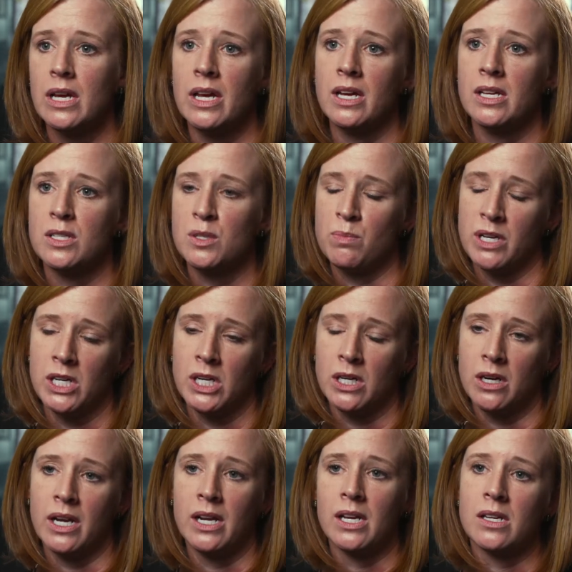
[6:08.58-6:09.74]
it gets bigger,
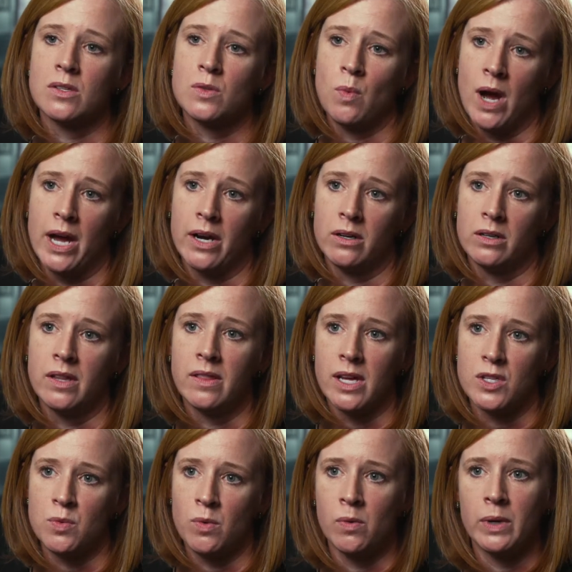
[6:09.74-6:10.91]
and it gets wider, and
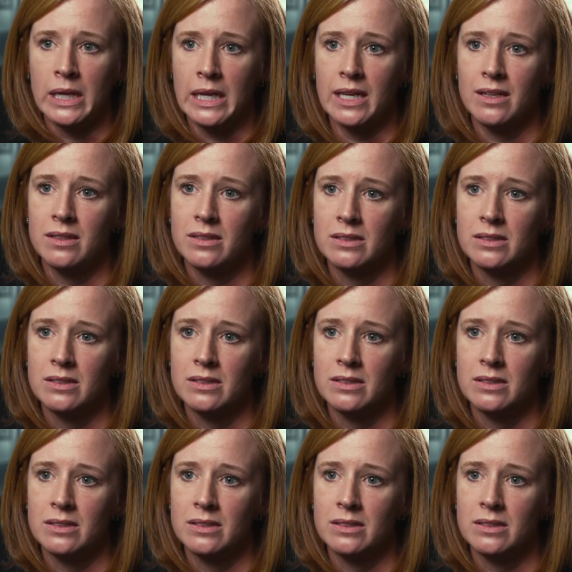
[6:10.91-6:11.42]
that's what we need.